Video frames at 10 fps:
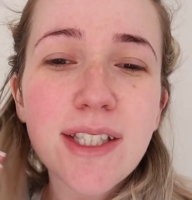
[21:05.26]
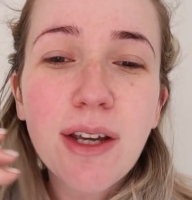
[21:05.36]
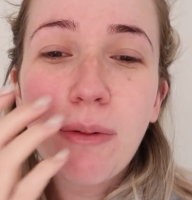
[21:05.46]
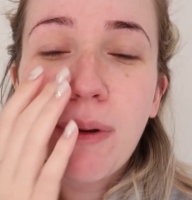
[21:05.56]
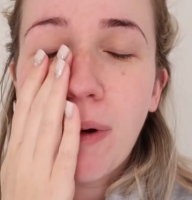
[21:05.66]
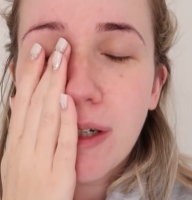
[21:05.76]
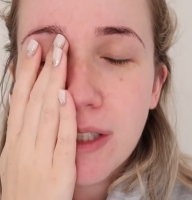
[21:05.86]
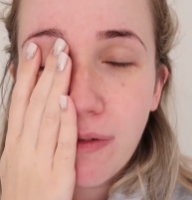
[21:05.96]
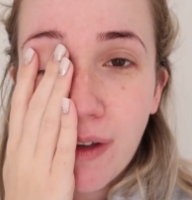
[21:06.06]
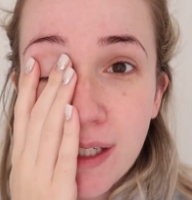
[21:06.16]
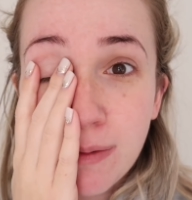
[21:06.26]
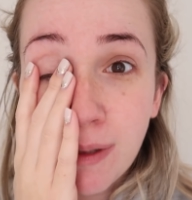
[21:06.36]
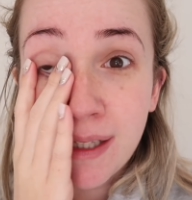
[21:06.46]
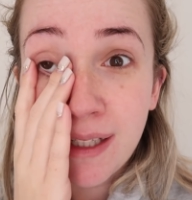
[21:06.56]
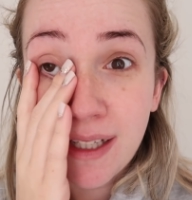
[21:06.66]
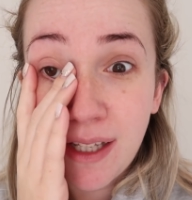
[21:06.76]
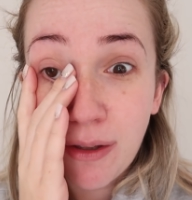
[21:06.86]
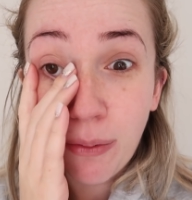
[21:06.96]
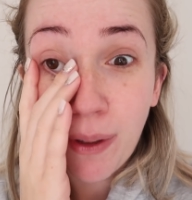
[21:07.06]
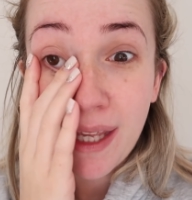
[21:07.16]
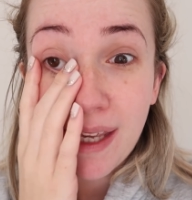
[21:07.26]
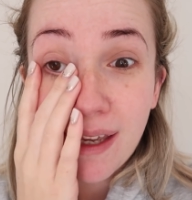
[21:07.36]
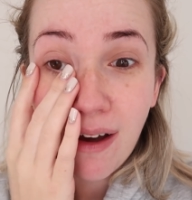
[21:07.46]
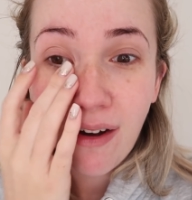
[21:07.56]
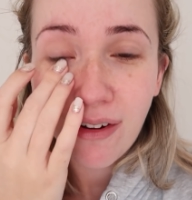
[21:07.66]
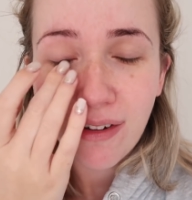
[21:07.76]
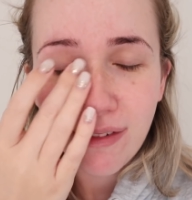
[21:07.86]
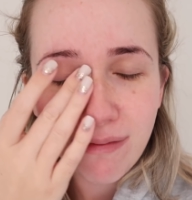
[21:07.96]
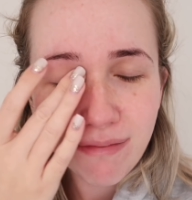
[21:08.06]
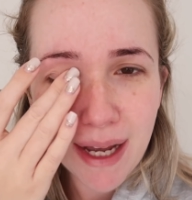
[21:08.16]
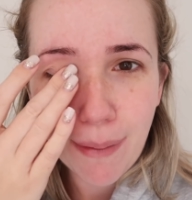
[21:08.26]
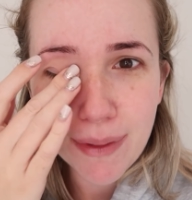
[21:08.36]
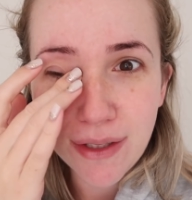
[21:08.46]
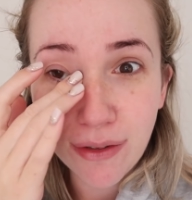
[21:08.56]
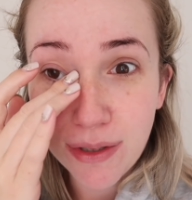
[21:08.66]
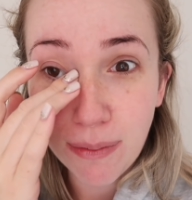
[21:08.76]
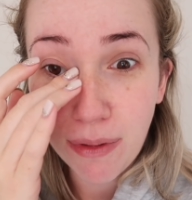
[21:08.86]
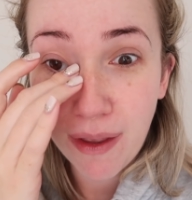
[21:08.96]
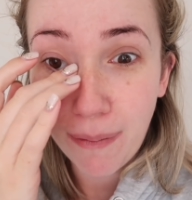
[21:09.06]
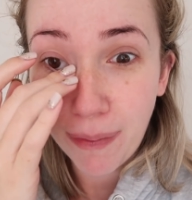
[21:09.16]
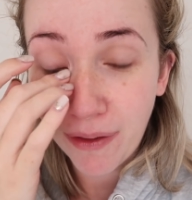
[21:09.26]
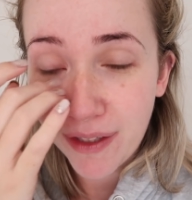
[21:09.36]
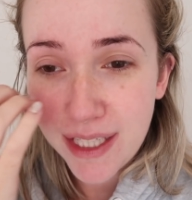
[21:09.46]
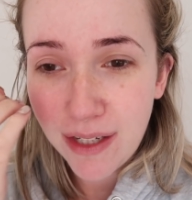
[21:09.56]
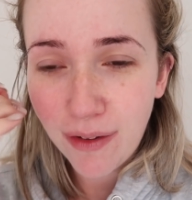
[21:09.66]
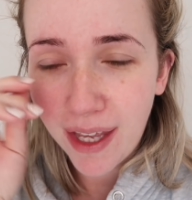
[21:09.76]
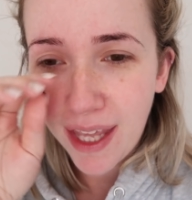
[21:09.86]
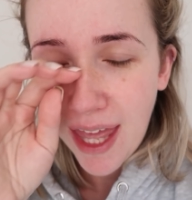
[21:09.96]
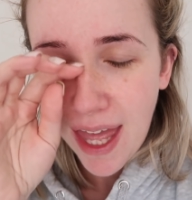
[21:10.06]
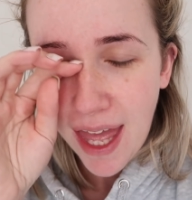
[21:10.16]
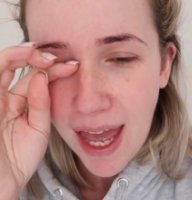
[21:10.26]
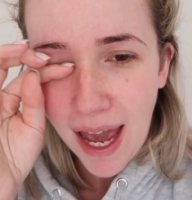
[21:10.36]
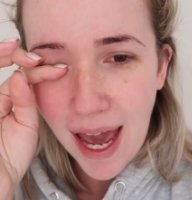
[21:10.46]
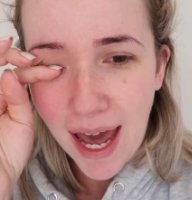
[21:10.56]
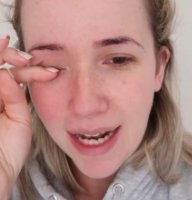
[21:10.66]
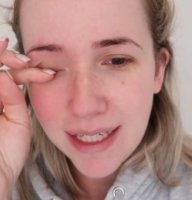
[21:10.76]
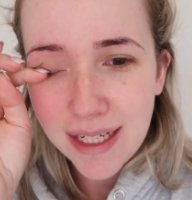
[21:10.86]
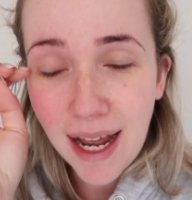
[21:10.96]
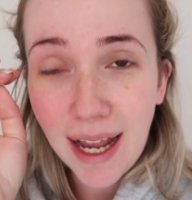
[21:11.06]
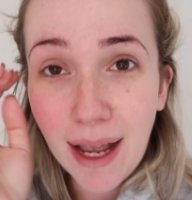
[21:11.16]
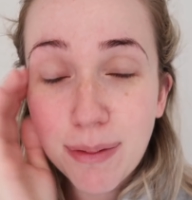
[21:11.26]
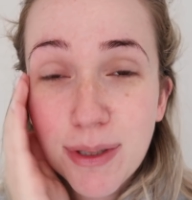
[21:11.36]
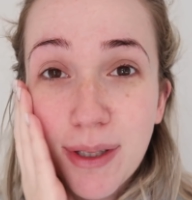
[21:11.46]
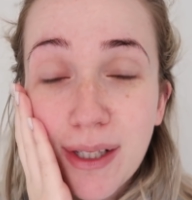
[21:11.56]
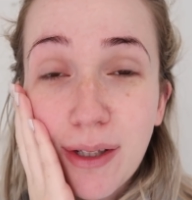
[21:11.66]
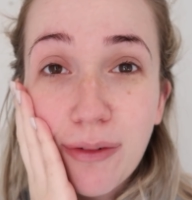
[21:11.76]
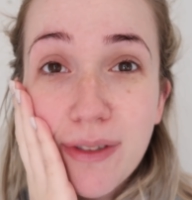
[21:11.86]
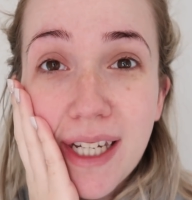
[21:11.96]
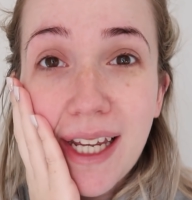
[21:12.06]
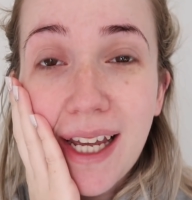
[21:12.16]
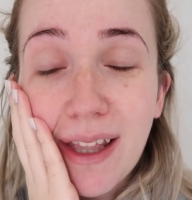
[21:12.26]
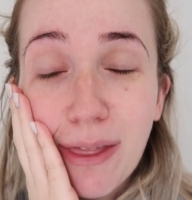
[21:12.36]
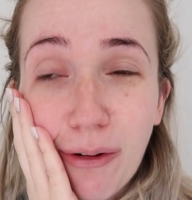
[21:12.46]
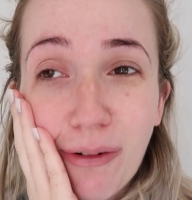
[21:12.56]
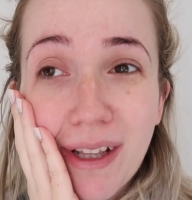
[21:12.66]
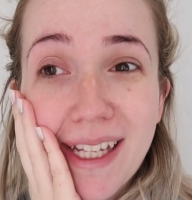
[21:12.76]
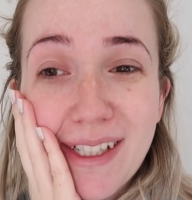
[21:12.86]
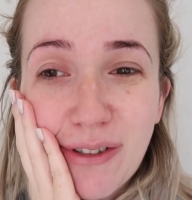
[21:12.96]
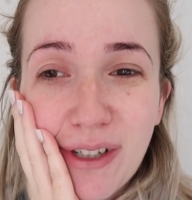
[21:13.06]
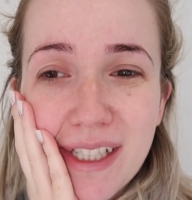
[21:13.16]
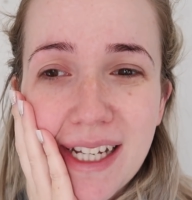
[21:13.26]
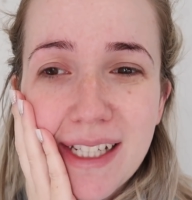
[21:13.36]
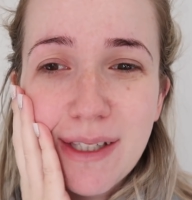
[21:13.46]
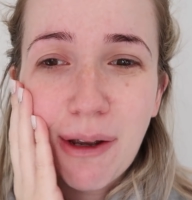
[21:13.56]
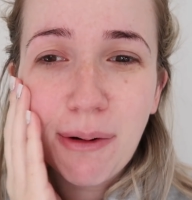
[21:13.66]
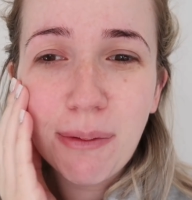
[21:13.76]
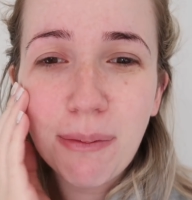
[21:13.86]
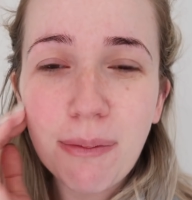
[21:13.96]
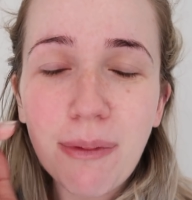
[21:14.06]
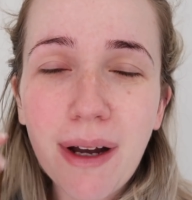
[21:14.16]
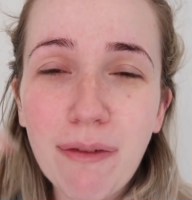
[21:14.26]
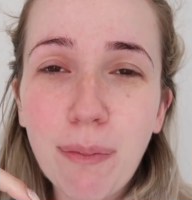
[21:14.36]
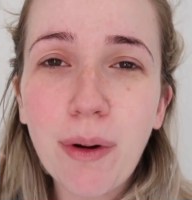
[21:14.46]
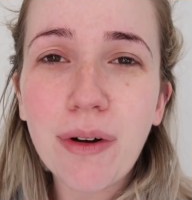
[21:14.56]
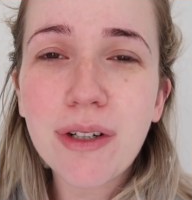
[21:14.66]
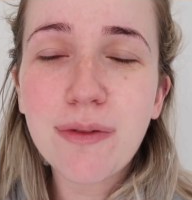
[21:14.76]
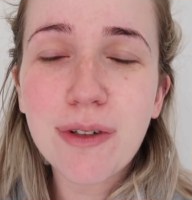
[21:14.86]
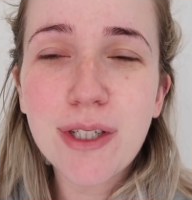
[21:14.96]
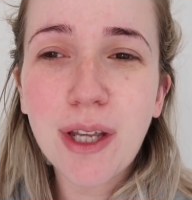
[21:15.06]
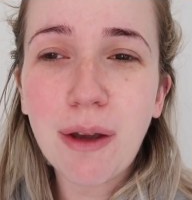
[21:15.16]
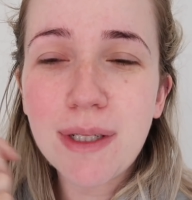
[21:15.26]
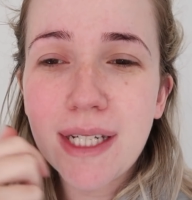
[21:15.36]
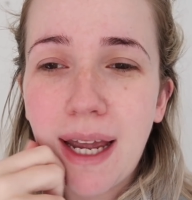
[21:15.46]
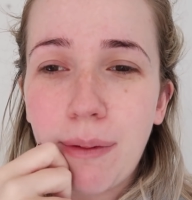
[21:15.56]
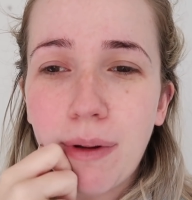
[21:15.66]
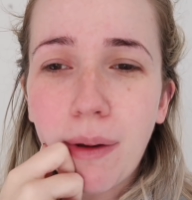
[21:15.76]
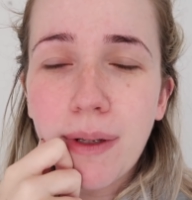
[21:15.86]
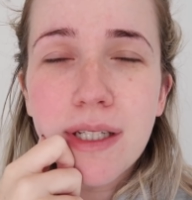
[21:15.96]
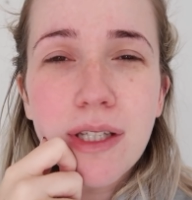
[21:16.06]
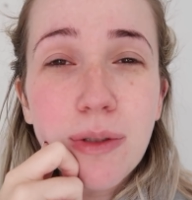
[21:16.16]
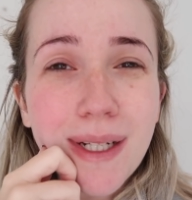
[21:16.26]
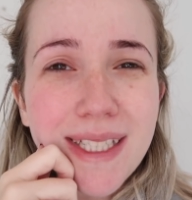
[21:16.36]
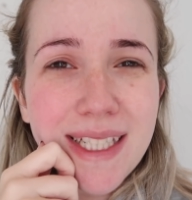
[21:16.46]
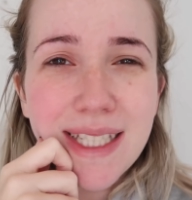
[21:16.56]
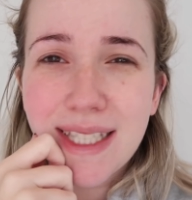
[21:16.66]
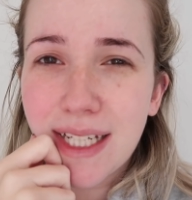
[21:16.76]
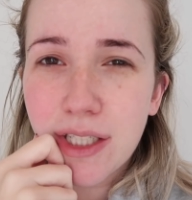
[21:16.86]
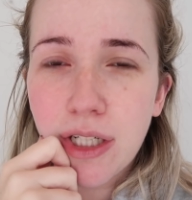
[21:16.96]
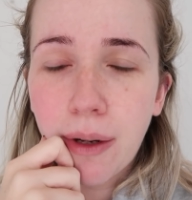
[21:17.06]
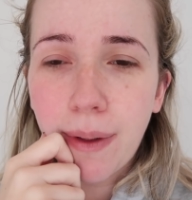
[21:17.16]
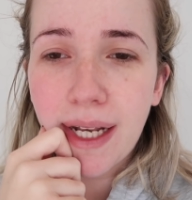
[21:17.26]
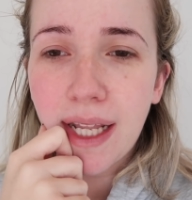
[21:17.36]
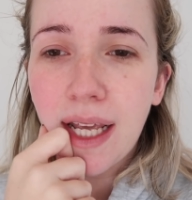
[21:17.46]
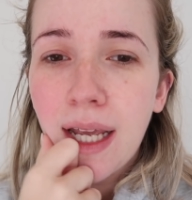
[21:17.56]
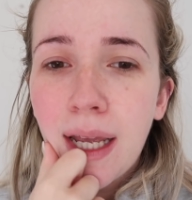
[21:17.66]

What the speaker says: So we watched the first one the other week on Amazon or something on the TV, and I absolutely loved it. I thoroughly enjoyed it, so I've booked for us to go tonight. We're going to the 20 to 6 showing